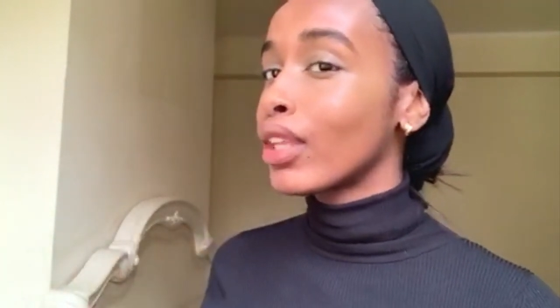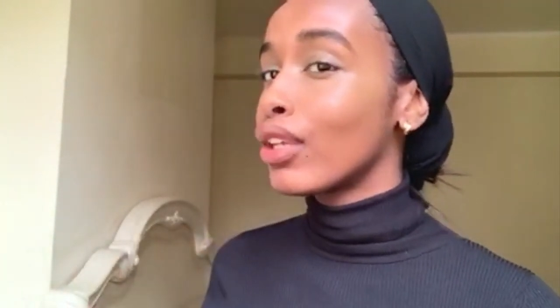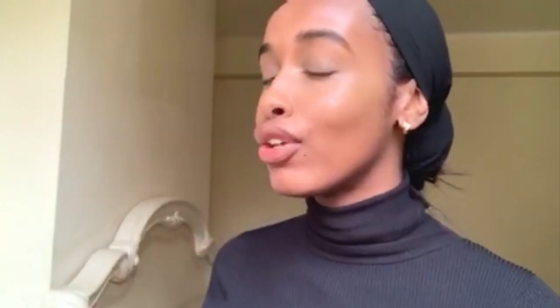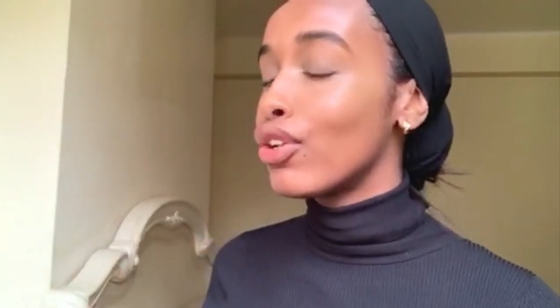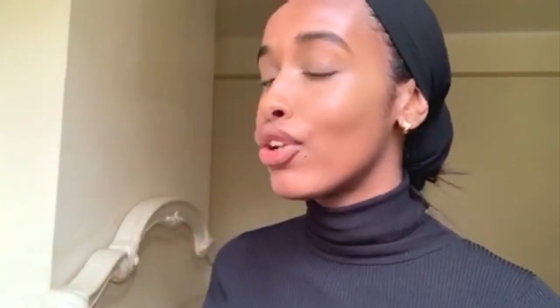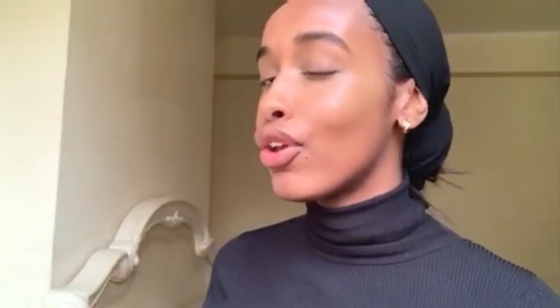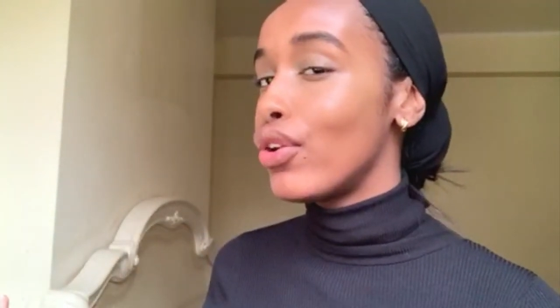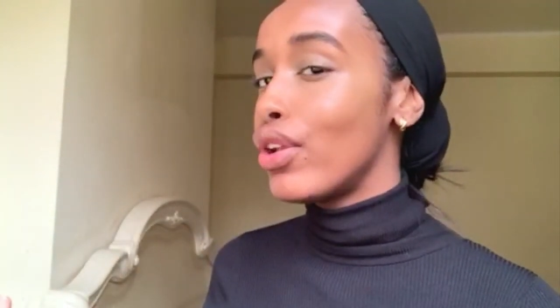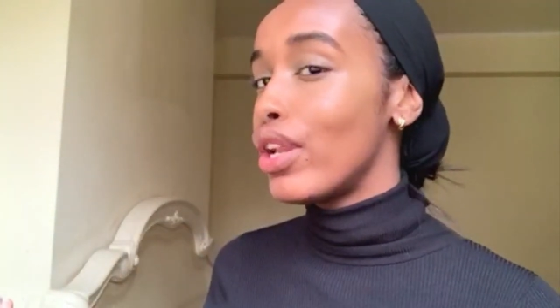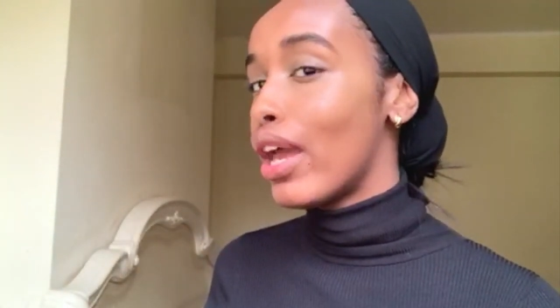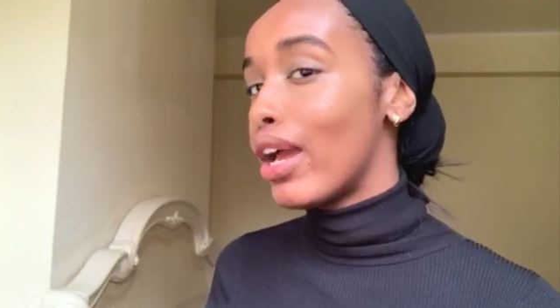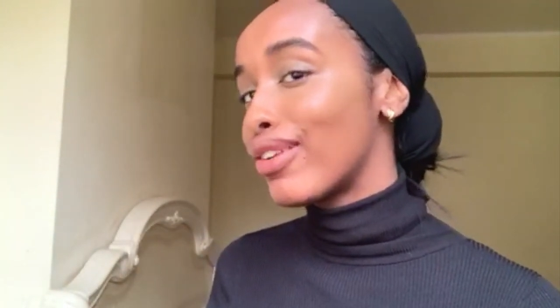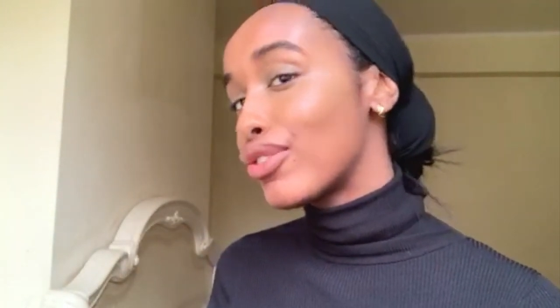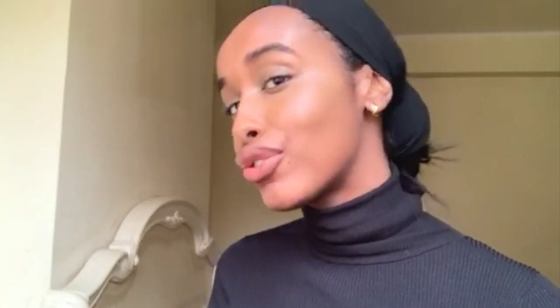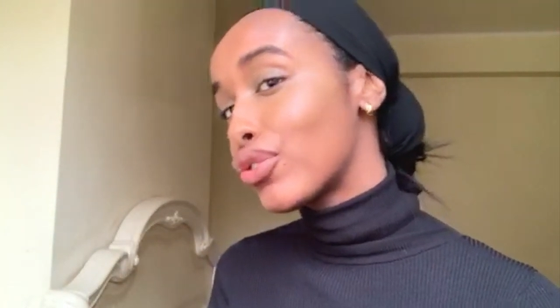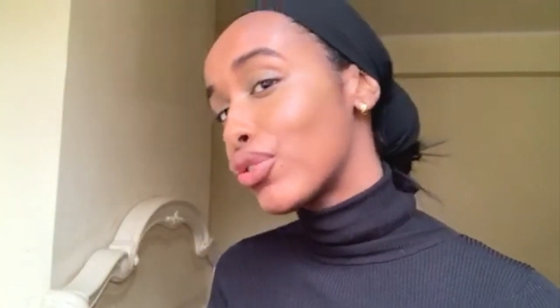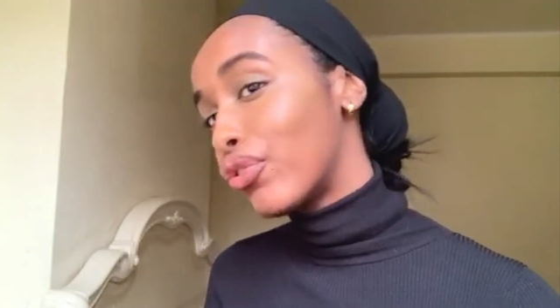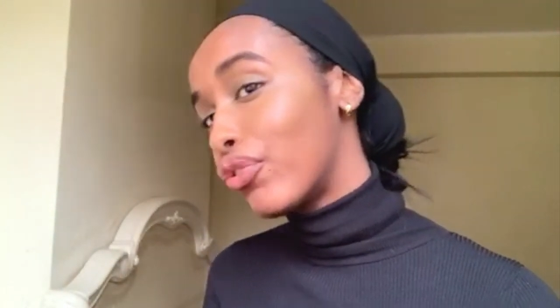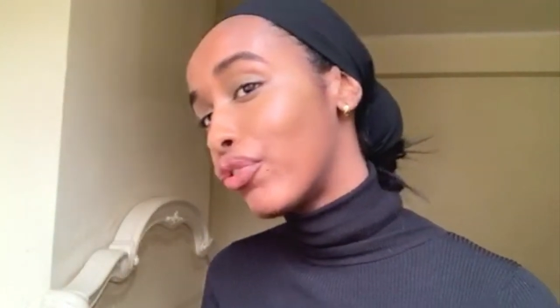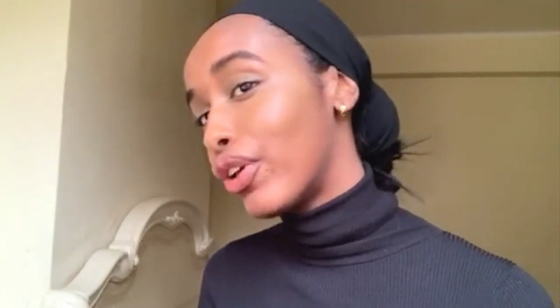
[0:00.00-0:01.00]
you know,
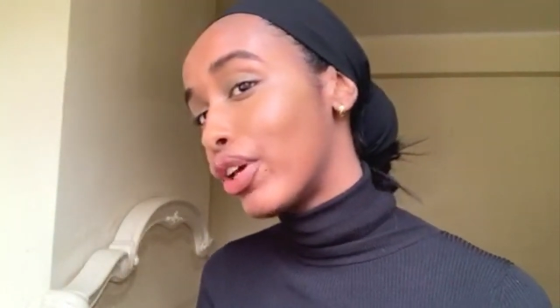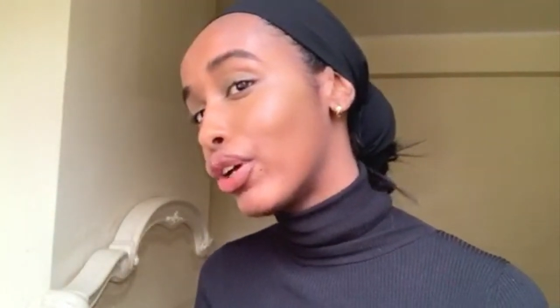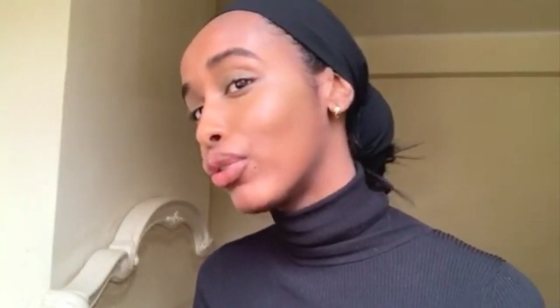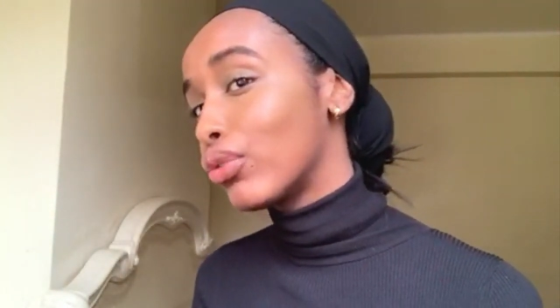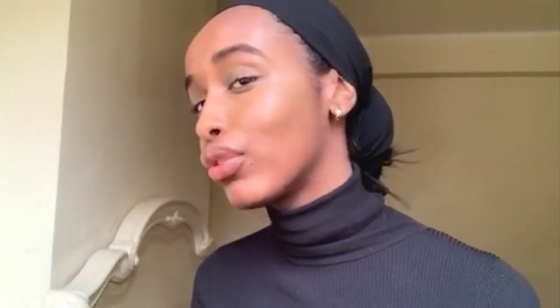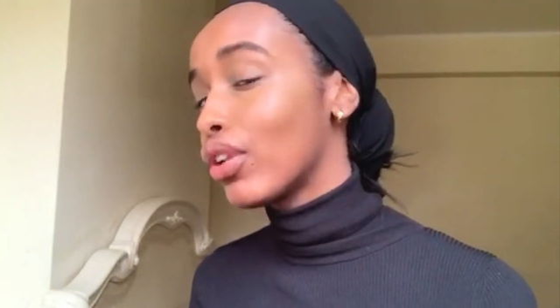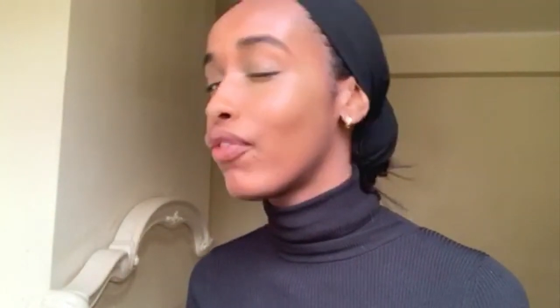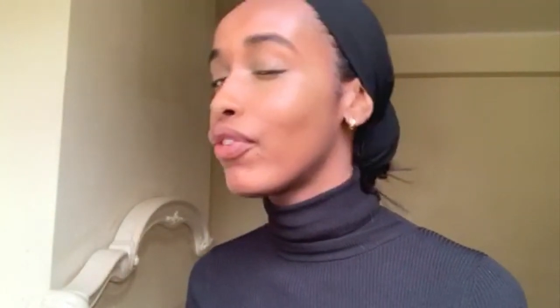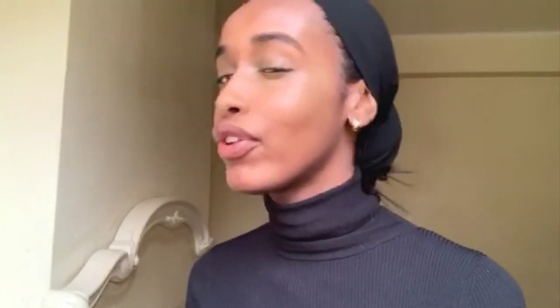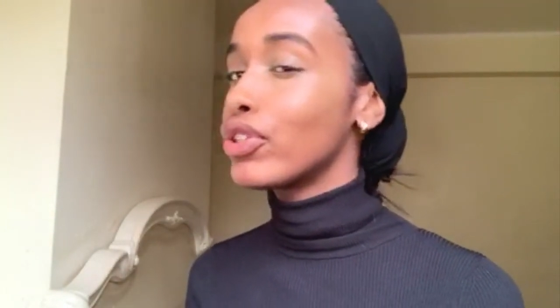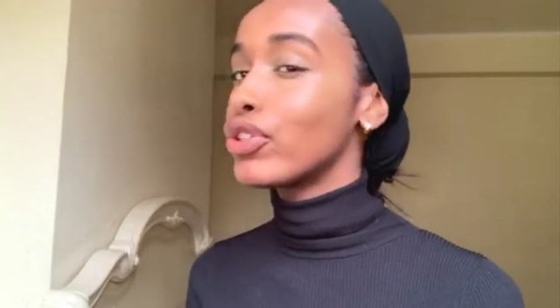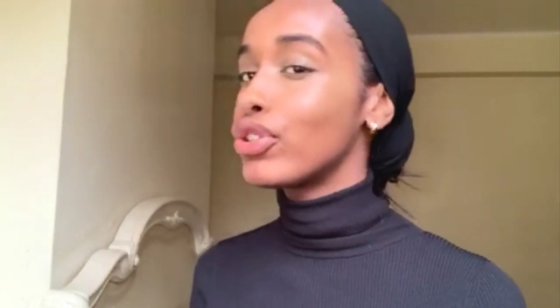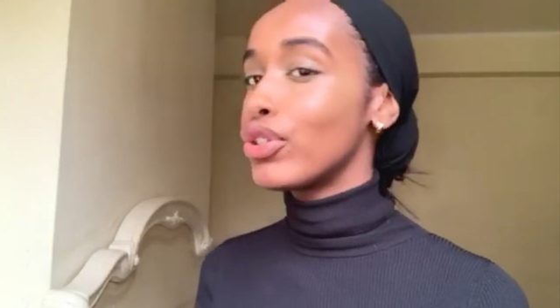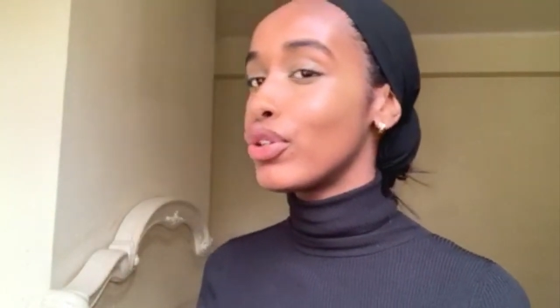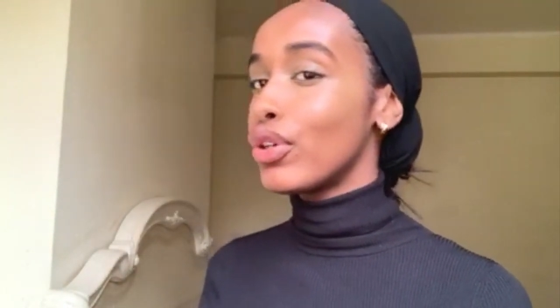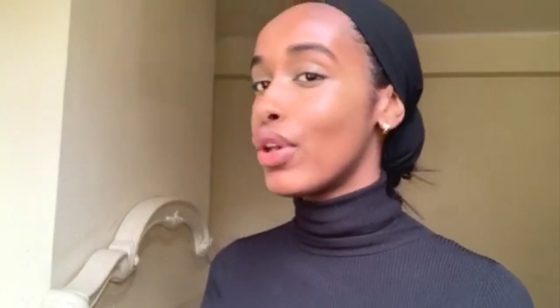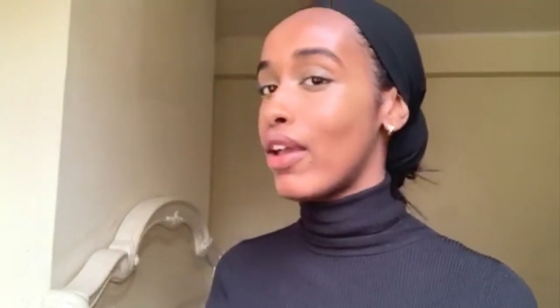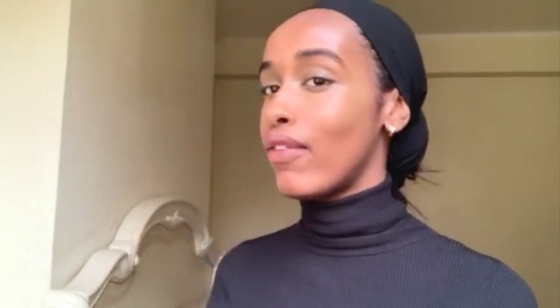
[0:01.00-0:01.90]
natural feel, nothing too